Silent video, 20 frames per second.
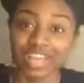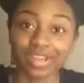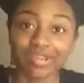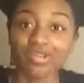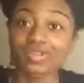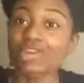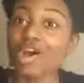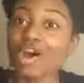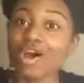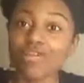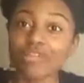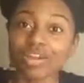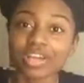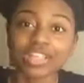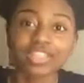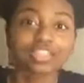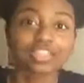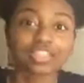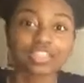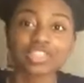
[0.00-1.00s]
he was
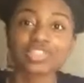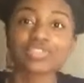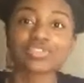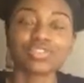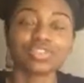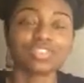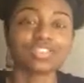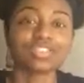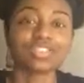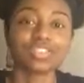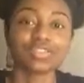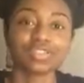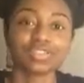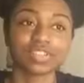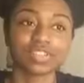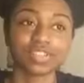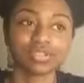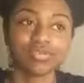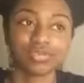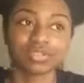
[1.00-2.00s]
already destroying stuff,
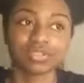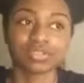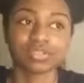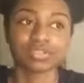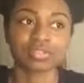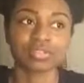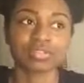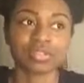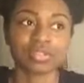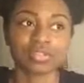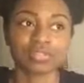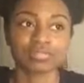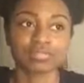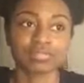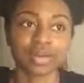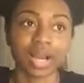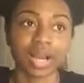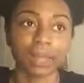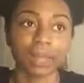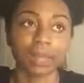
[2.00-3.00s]
so he was, you know,
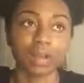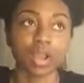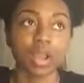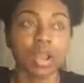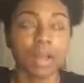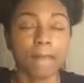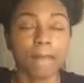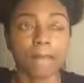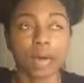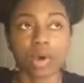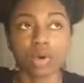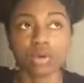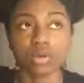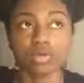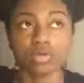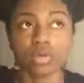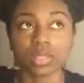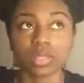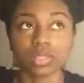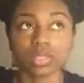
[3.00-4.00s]
hyper. My
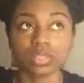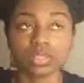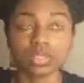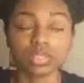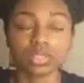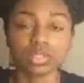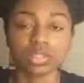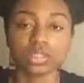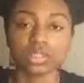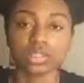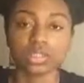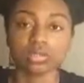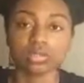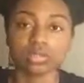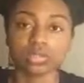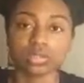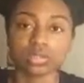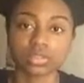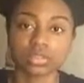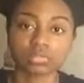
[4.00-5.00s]
older brother, you know, he
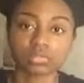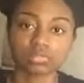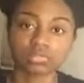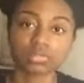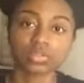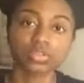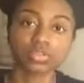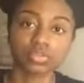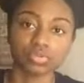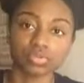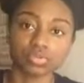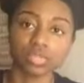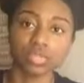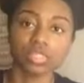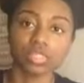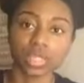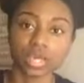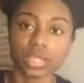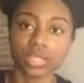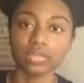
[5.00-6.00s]
was
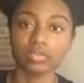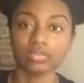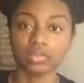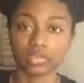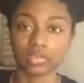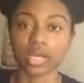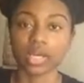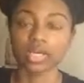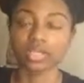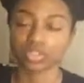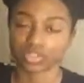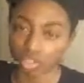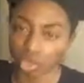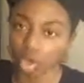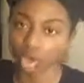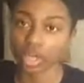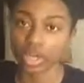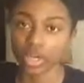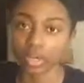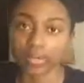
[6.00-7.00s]
cooling, like he was like
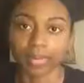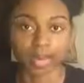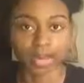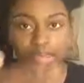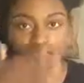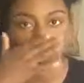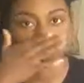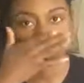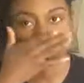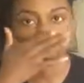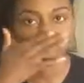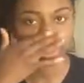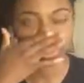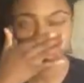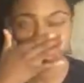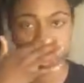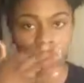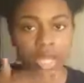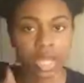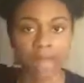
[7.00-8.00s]
talking to everybody because he not
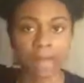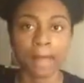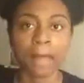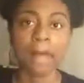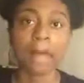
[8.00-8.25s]
shy.